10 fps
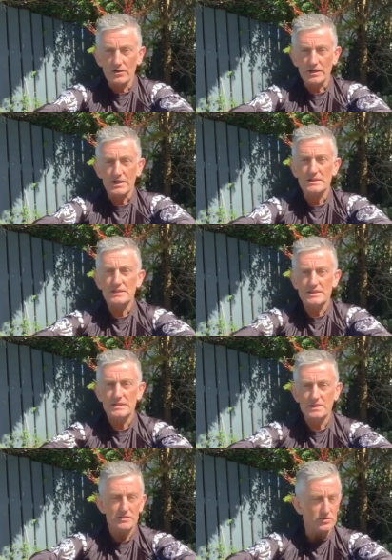Guys,
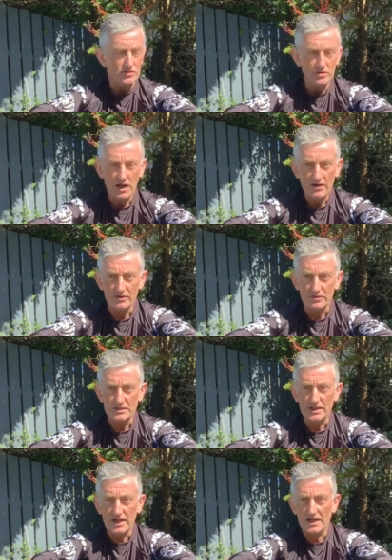see you soon. Have a
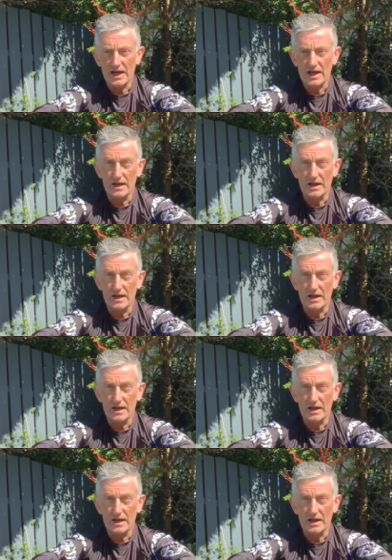great day.